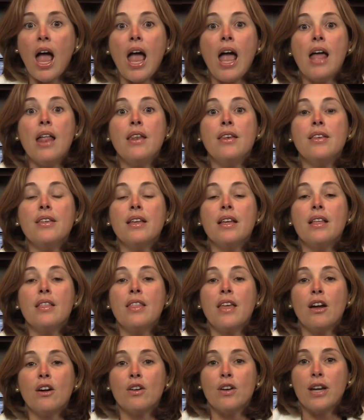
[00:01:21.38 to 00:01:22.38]
and
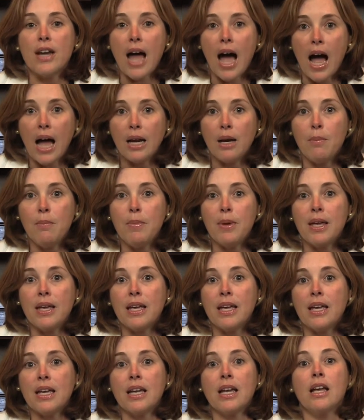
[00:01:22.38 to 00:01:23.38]
they are not
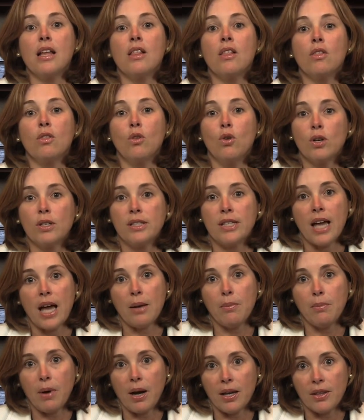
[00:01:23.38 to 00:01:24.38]
being looked
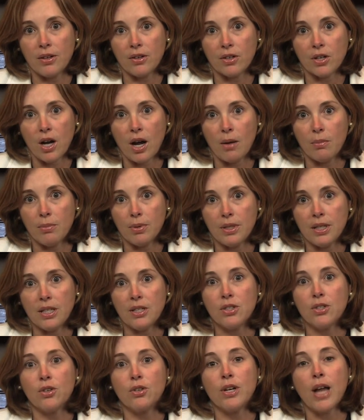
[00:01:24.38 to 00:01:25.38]
at by their
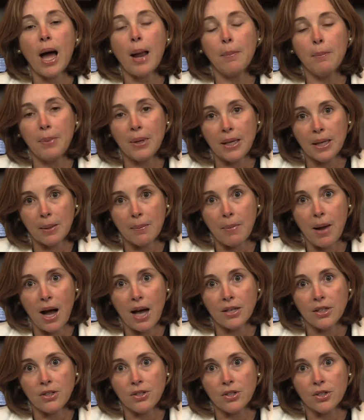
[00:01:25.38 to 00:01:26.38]
companies. They're not being
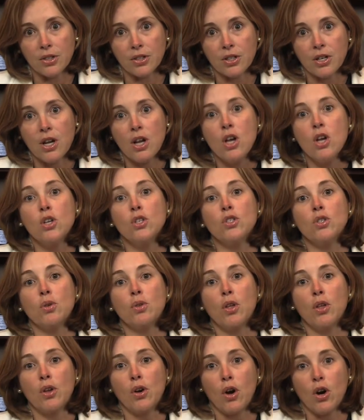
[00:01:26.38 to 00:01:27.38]
monitored. So
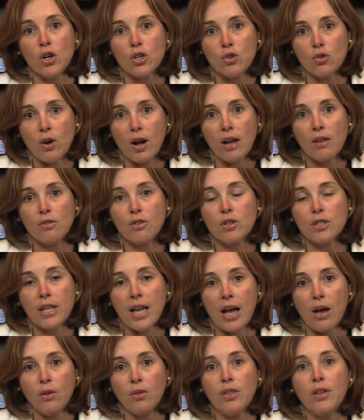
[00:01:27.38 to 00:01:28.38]
there are drivers
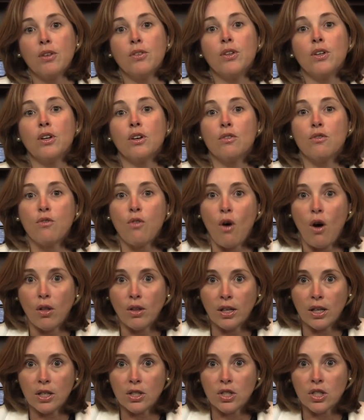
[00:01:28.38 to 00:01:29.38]
out there that are
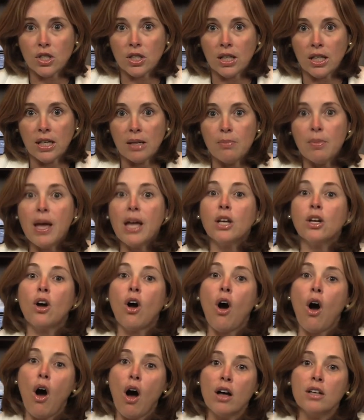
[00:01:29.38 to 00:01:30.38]
falling asleep and
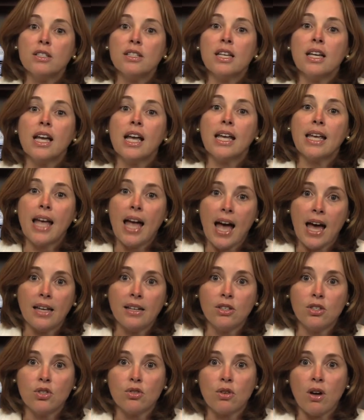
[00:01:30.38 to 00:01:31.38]
causing
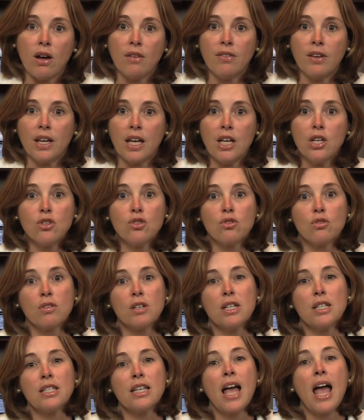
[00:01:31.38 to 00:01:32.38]
catastrophic
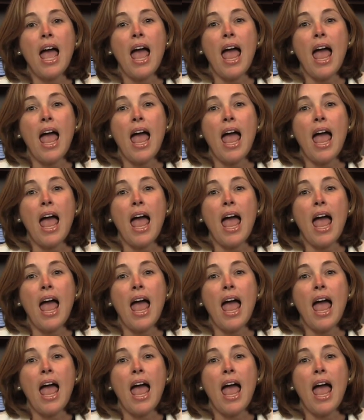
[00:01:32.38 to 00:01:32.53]
injuries